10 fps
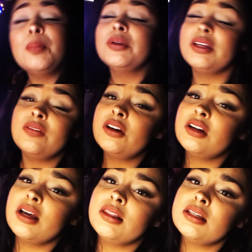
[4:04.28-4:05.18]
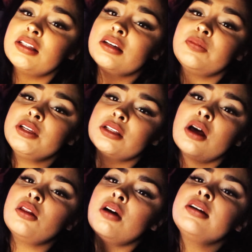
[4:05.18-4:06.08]
Believe it or not, this took me
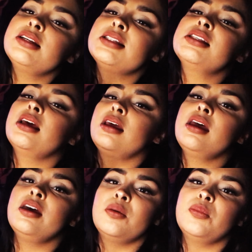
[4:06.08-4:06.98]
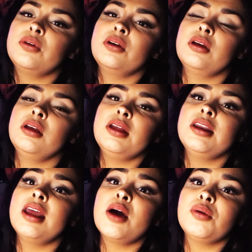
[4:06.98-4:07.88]
so long to set up.
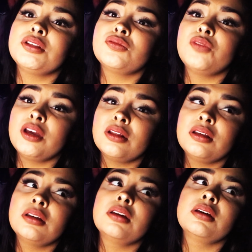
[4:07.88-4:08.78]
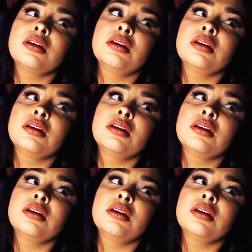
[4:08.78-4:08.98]
Now it's failing.